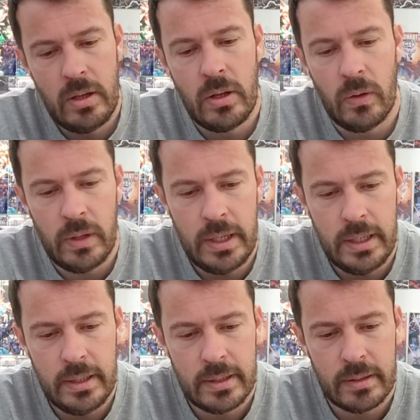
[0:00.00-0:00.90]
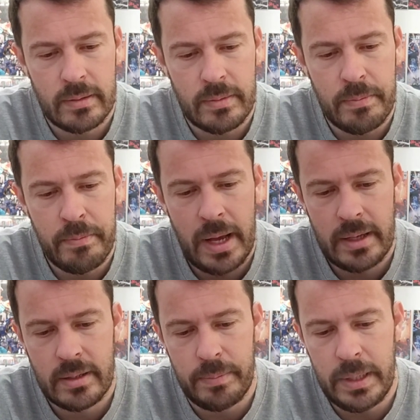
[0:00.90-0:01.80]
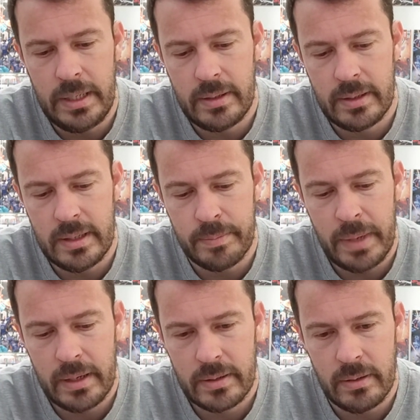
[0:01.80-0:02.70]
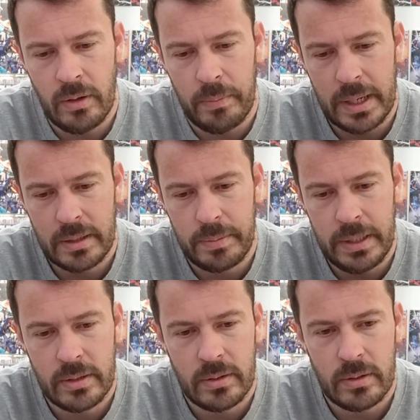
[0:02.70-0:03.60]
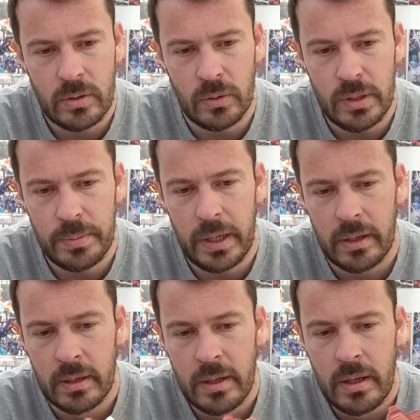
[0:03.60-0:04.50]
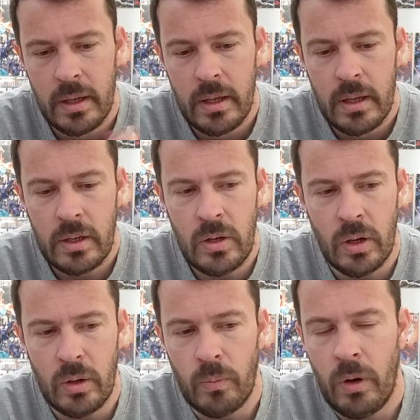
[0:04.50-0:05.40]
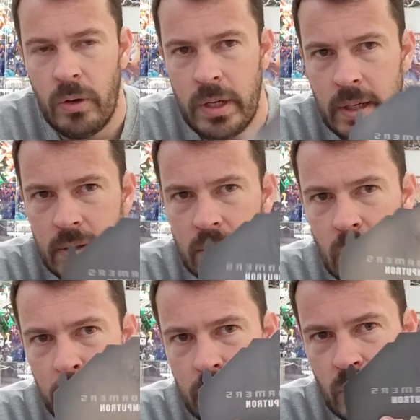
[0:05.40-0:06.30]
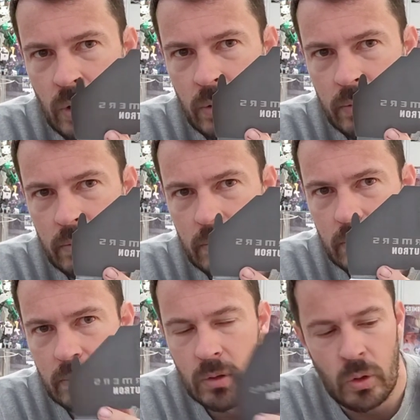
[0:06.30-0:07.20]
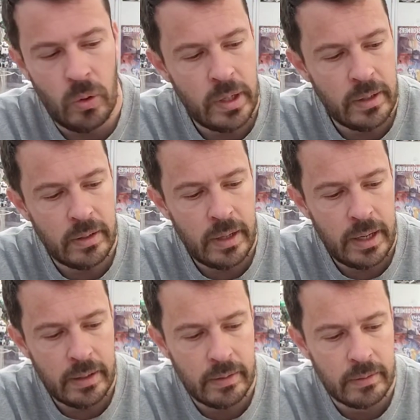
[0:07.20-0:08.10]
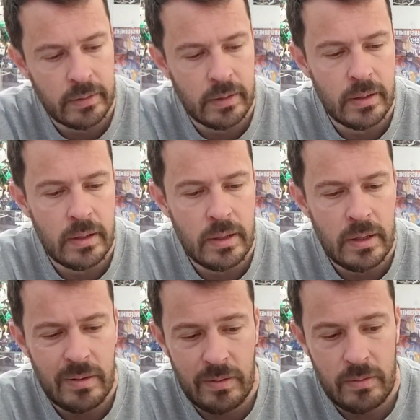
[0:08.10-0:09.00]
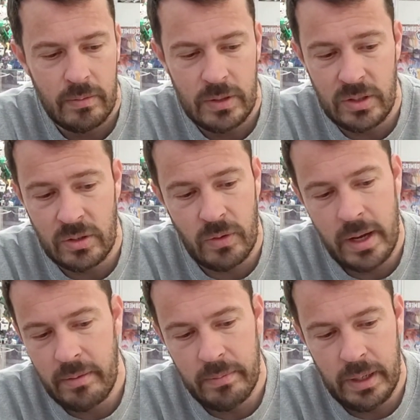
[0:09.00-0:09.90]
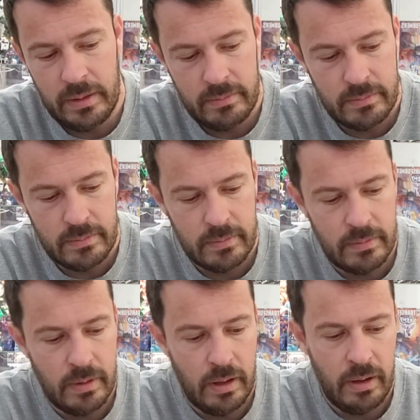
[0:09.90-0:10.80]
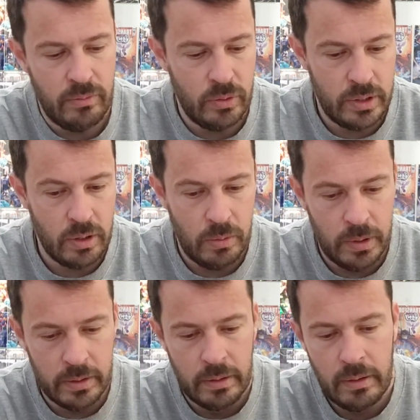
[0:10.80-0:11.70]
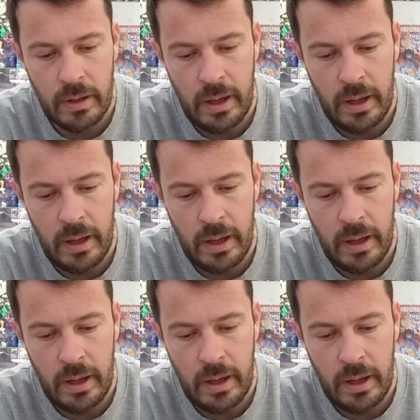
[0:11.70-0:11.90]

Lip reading: you got these Masterpiece, not Masterpiece toys, but United Warriors Computron coin thing, which is great, but I've already got one.